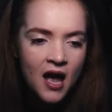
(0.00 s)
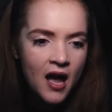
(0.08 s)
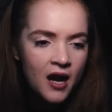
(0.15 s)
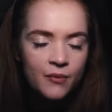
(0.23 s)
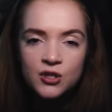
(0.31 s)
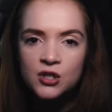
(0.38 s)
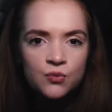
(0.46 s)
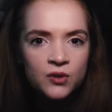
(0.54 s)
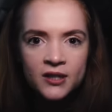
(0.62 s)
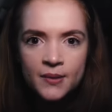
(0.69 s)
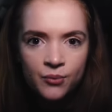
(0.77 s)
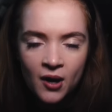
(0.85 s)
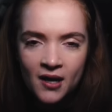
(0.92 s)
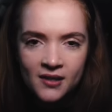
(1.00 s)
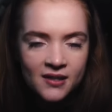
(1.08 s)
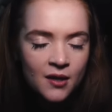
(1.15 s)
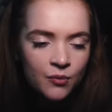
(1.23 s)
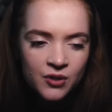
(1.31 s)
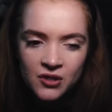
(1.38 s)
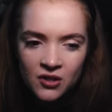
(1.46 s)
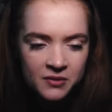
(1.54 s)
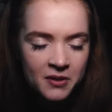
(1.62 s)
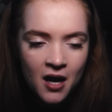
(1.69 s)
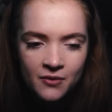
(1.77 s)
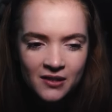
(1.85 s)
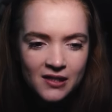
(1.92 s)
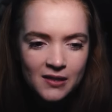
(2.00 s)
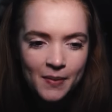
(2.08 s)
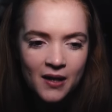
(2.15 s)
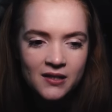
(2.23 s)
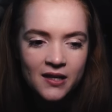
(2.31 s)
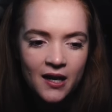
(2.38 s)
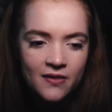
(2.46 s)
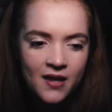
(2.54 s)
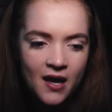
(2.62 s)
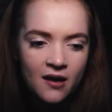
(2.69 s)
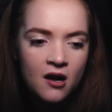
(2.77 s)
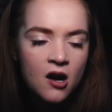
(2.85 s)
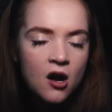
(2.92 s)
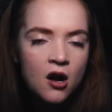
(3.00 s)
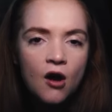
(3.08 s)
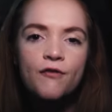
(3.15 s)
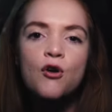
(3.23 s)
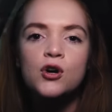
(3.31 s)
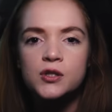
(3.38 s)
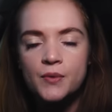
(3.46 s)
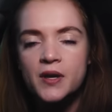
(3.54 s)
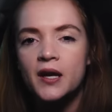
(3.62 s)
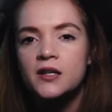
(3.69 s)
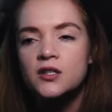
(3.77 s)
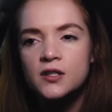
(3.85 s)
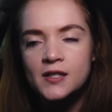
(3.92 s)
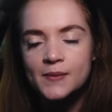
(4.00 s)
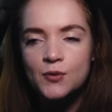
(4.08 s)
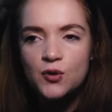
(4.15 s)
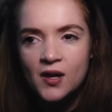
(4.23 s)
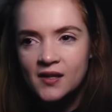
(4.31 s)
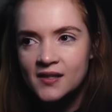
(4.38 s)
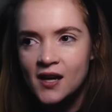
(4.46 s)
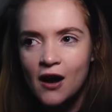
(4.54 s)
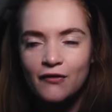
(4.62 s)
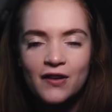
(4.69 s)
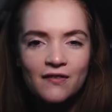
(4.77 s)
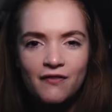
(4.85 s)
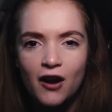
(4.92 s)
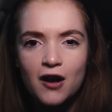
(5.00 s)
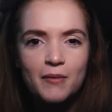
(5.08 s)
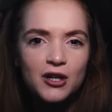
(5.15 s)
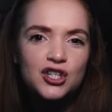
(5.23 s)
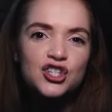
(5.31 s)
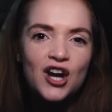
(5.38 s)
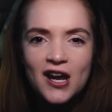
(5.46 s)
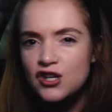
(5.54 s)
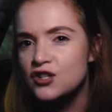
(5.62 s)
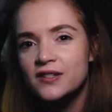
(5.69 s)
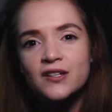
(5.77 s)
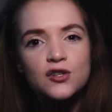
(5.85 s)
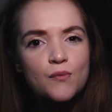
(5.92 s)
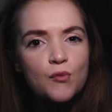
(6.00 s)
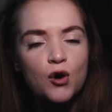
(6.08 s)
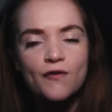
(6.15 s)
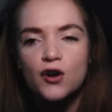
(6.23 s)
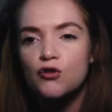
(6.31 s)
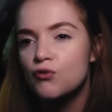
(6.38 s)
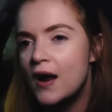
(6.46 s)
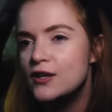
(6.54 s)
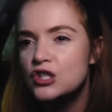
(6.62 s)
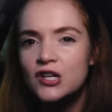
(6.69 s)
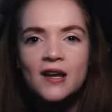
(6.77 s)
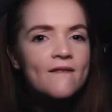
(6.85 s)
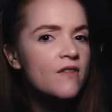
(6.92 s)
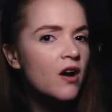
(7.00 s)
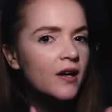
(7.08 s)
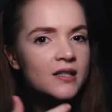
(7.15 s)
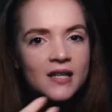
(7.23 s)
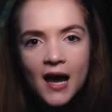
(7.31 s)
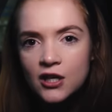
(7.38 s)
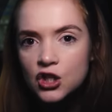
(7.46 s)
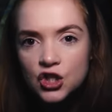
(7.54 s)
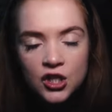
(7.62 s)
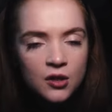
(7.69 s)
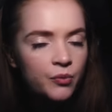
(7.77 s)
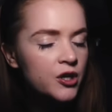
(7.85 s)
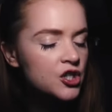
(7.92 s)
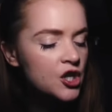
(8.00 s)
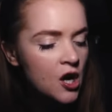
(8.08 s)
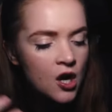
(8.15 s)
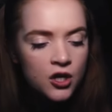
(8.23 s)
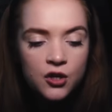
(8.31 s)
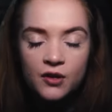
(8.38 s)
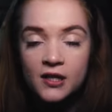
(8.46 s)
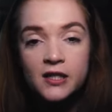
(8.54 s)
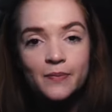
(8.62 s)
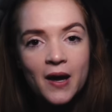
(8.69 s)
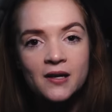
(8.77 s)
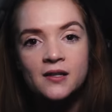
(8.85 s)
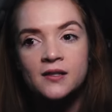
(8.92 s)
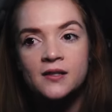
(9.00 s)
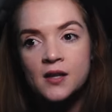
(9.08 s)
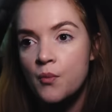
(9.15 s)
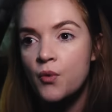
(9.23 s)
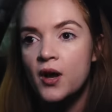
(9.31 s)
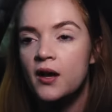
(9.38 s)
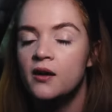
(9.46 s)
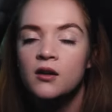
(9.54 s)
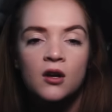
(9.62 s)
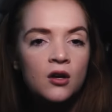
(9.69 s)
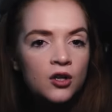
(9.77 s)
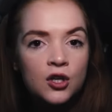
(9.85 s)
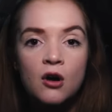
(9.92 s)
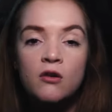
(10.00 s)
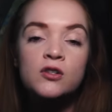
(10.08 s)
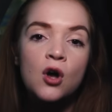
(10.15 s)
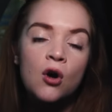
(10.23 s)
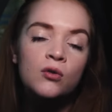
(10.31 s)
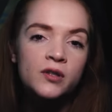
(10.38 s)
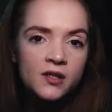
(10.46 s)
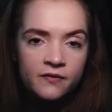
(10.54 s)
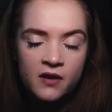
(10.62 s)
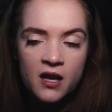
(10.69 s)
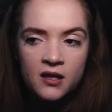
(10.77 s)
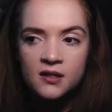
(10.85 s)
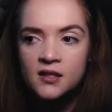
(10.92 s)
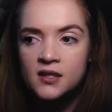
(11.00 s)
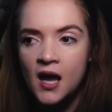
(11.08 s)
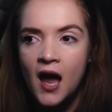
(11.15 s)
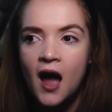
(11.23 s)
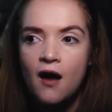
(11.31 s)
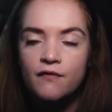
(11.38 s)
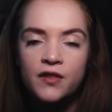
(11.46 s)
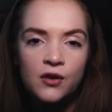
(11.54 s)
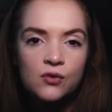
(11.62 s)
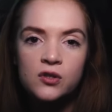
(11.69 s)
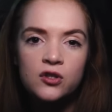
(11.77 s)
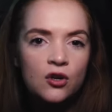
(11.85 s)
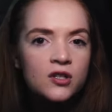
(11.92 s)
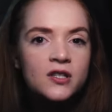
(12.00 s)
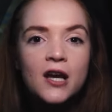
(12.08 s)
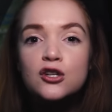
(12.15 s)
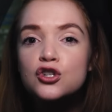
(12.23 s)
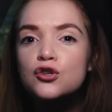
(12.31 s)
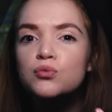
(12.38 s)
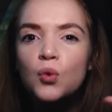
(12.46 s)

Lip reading: And I was just really impressed, and it was not something I was expecting. And then, of course, when we get into the spooky stuff, it very much changes into more of a grungy and very textured, which you'd expect somewhere, you know, as old as Venice to have those, you know, textured